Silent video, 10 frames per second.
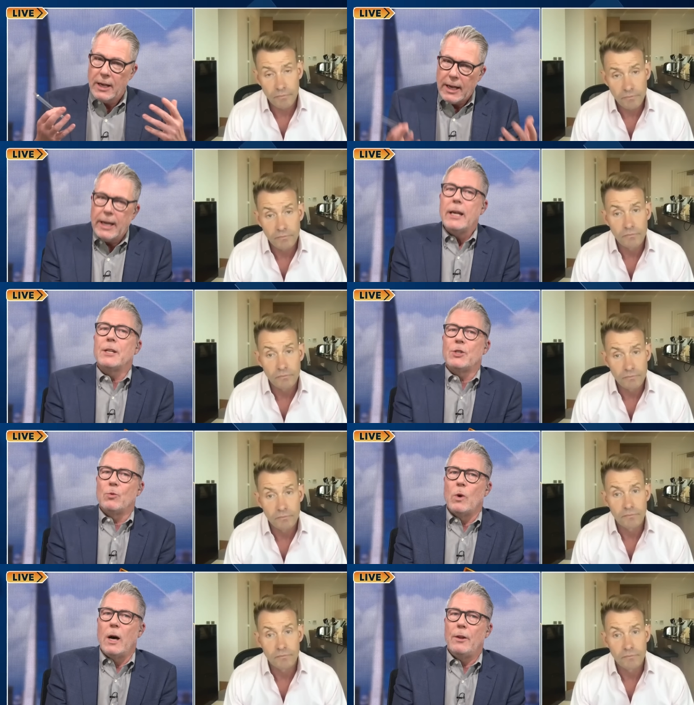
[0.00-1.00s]
Speaker 1: he is the
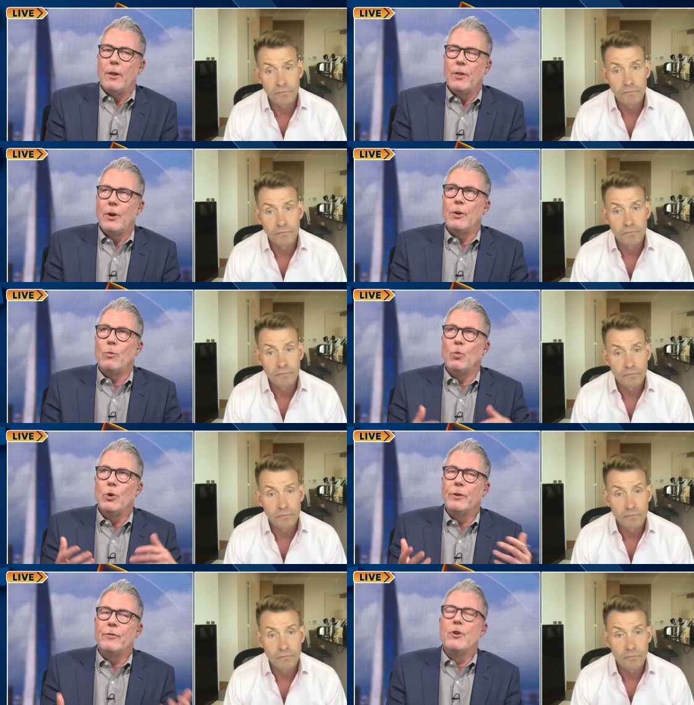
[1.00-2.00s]
one that
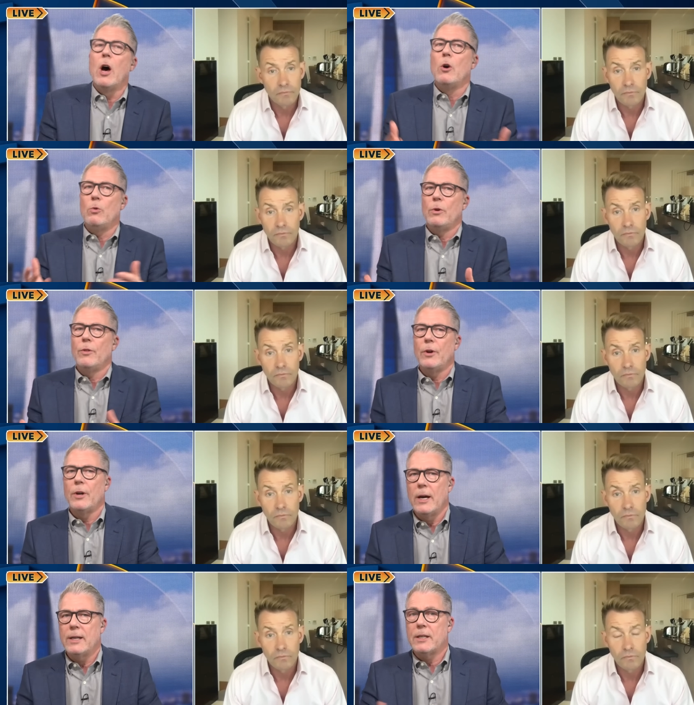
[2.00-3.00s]
would have known
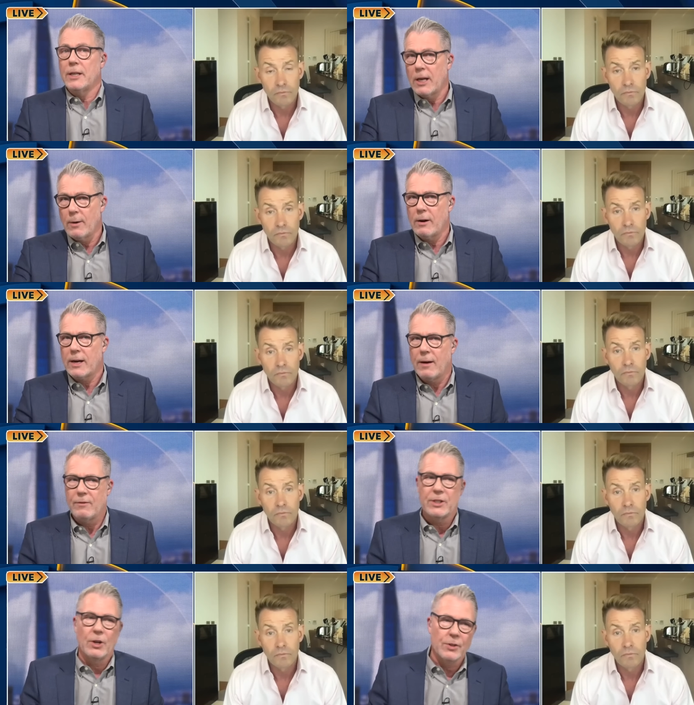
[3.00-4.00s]
that he's going to go out
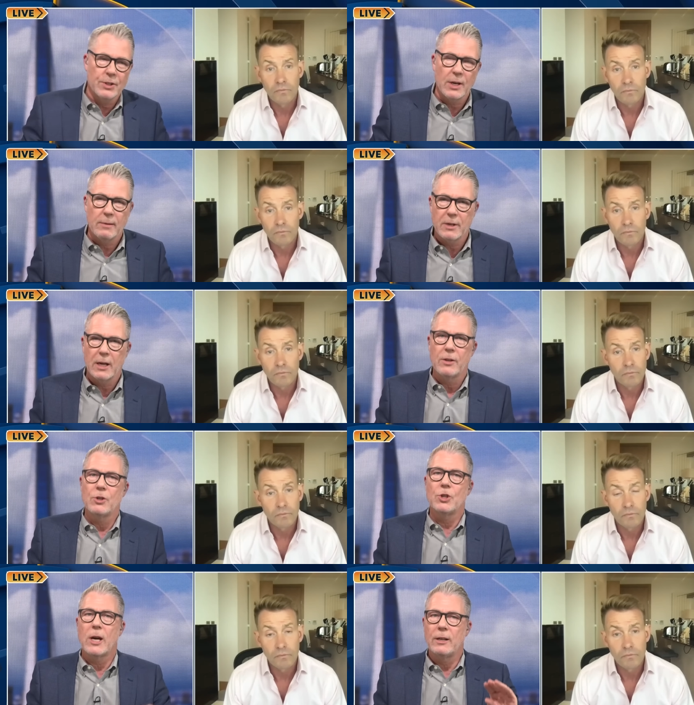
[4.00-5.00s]
canvassing on the same day
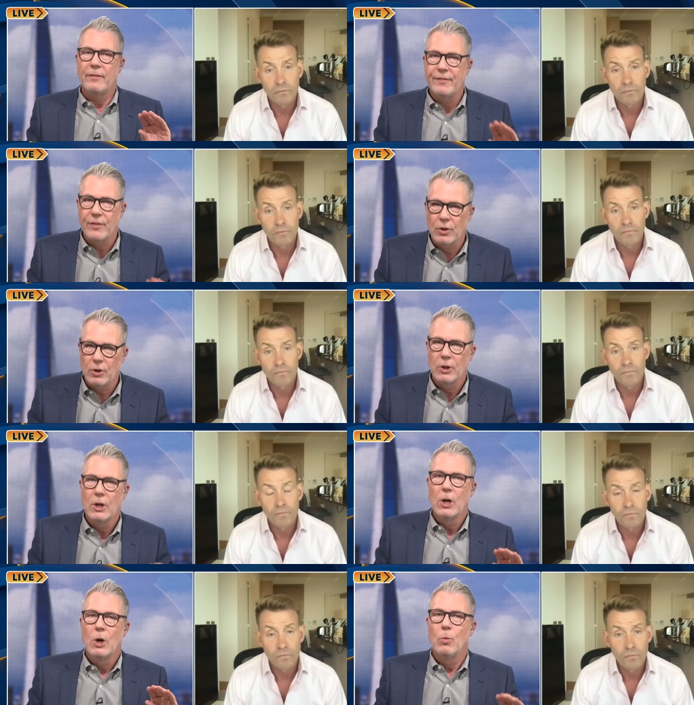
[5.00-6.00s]
that Channel 4
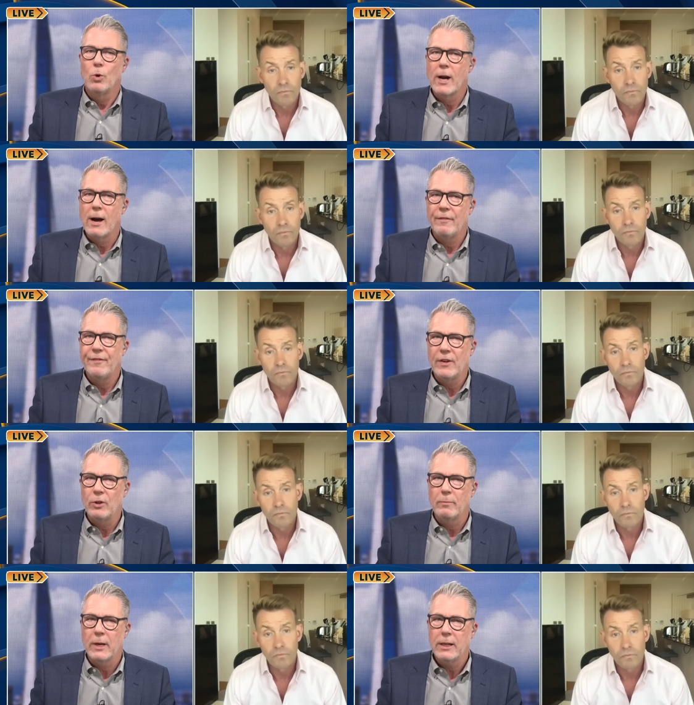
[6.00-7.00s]
were out
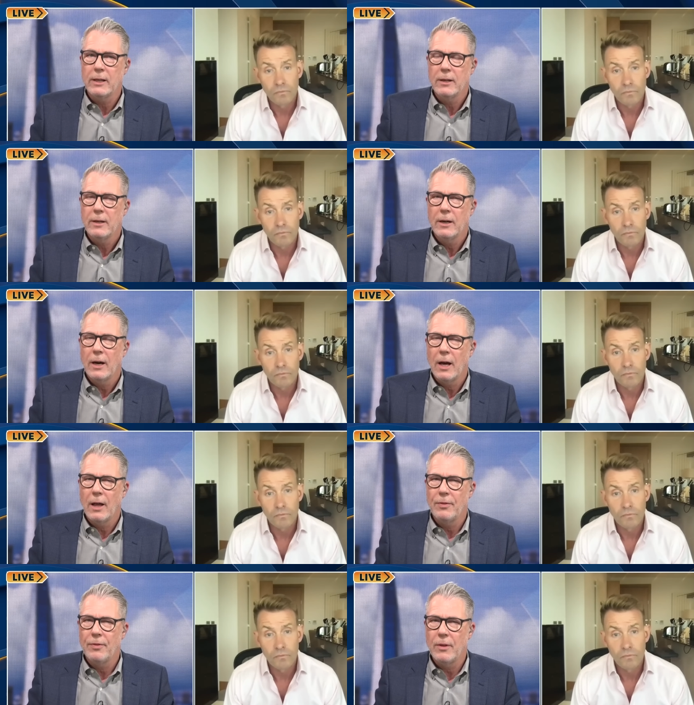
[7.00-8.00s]
filming.
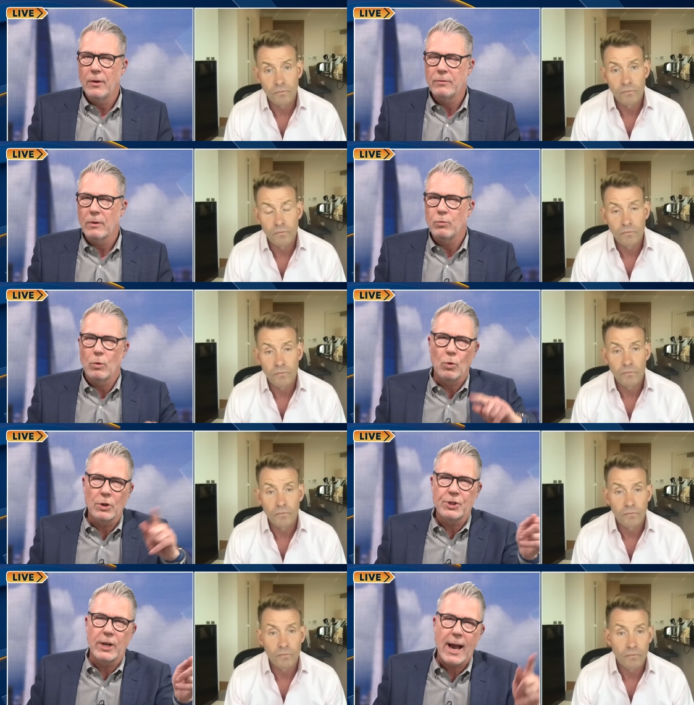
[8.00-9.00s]
Uh,
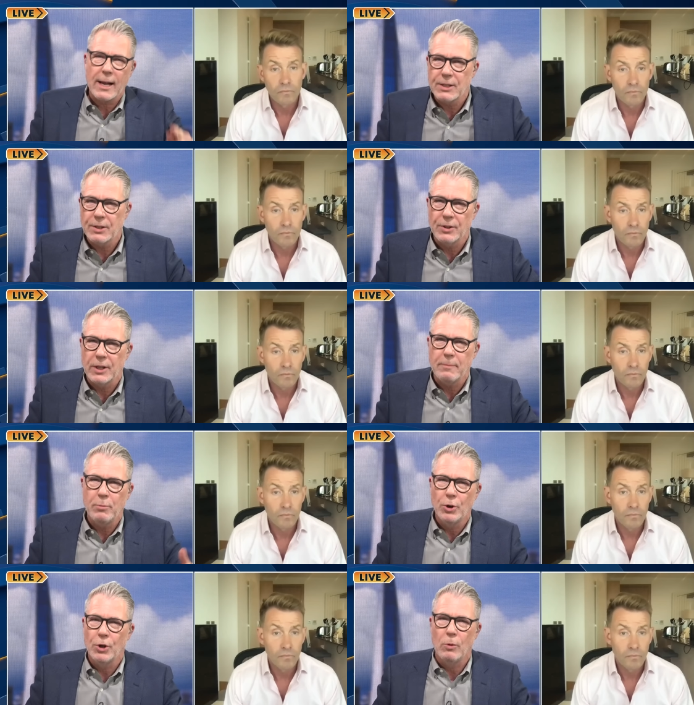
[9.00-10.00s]
was the accent that he
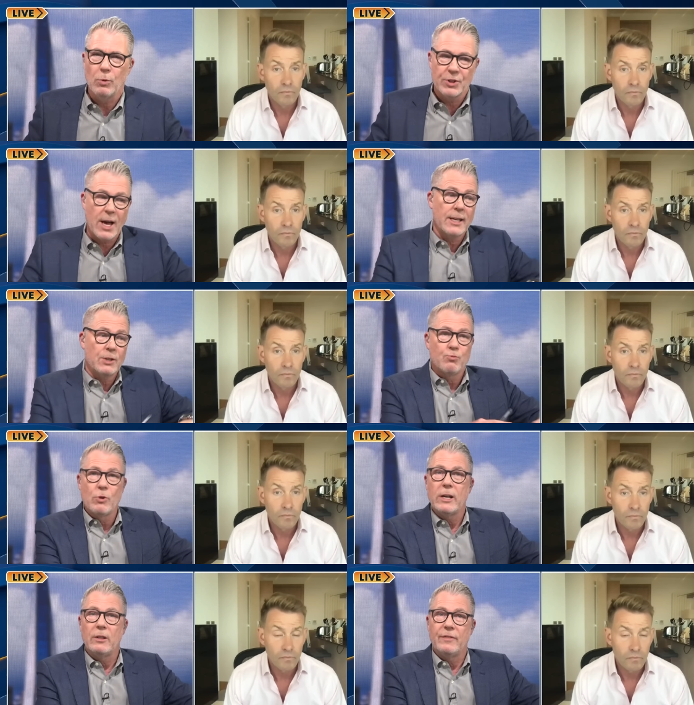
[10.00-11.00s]
put on, was that his
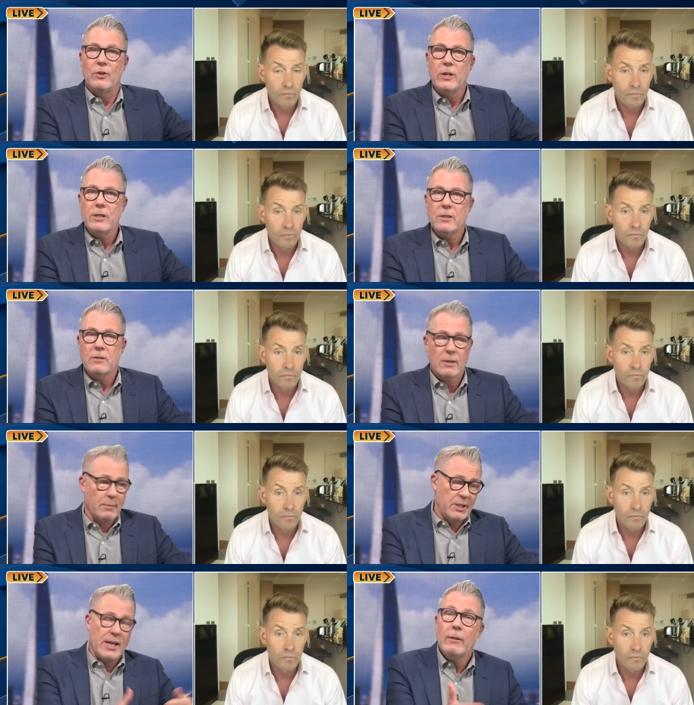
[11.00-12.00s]
real voice?
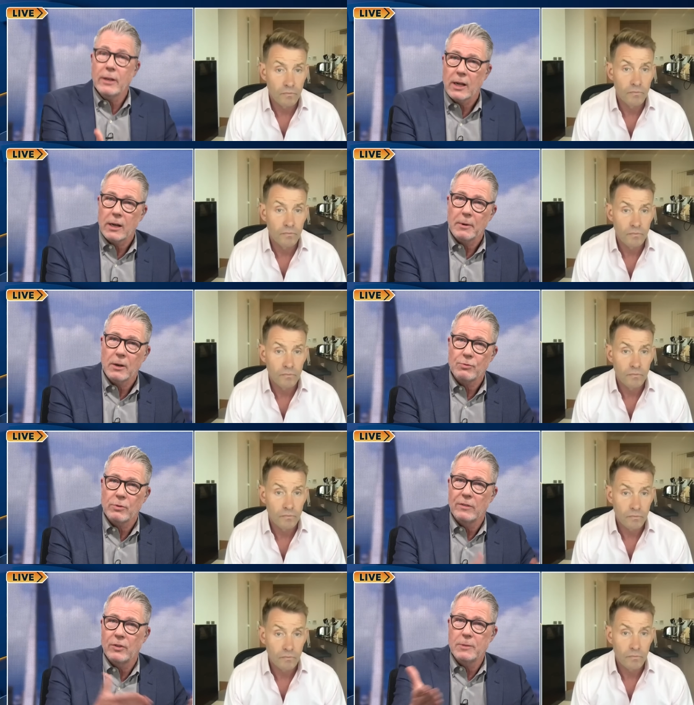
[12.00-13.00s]
It sounded like a bloke's
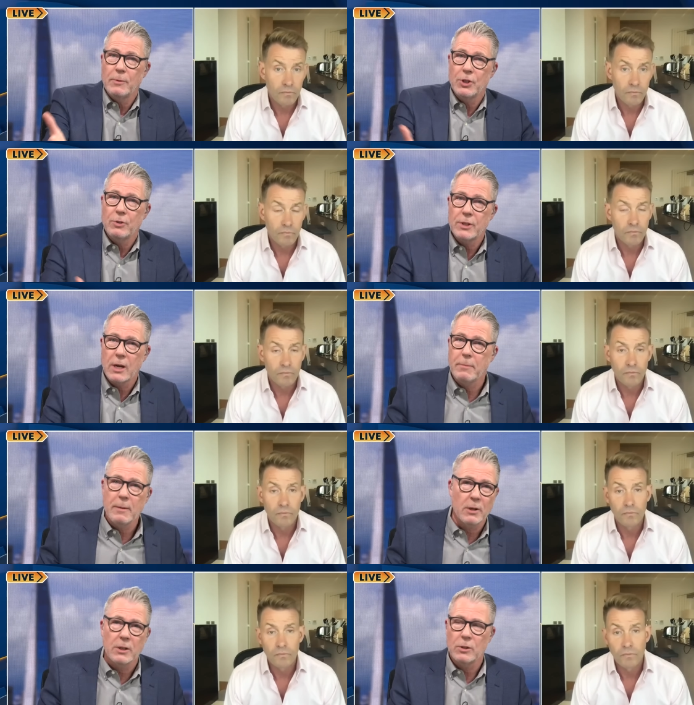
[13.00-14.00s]
real voice, but as you say,
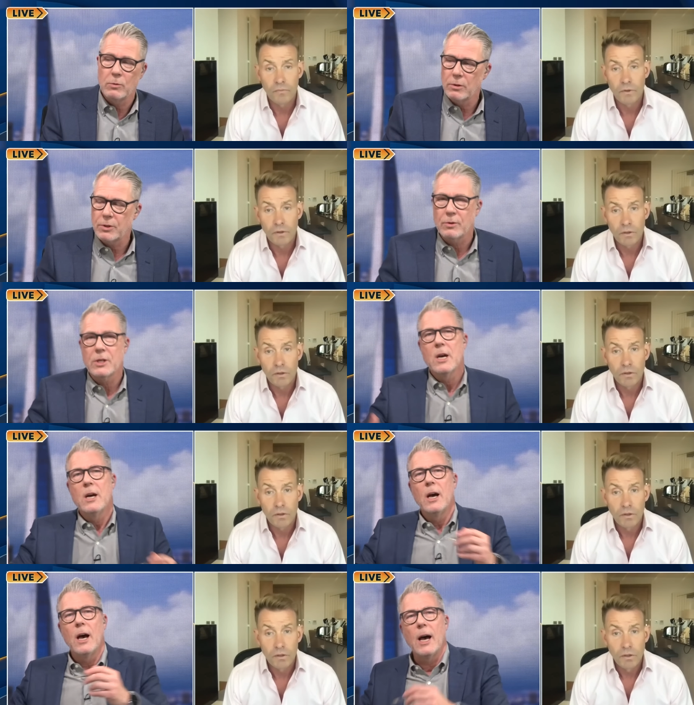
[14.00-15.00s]
people can do all sorts.
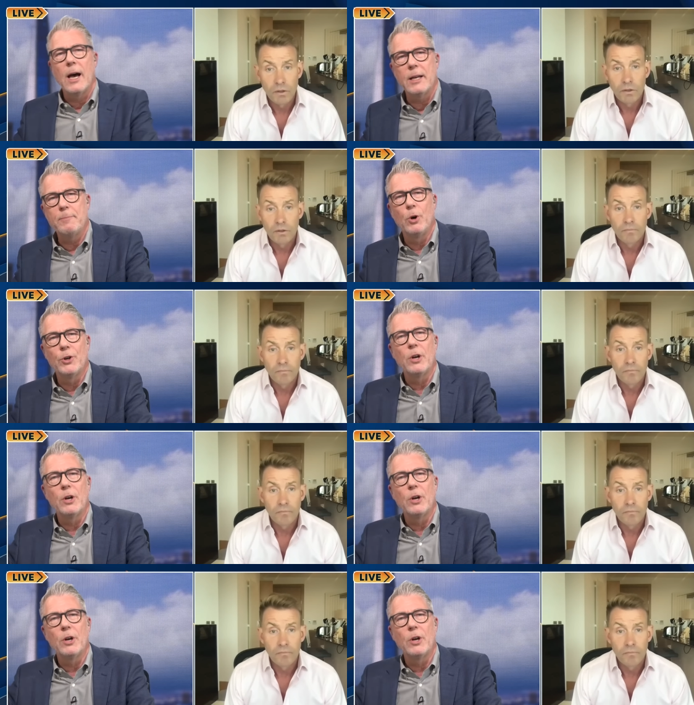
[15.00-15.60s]
And he put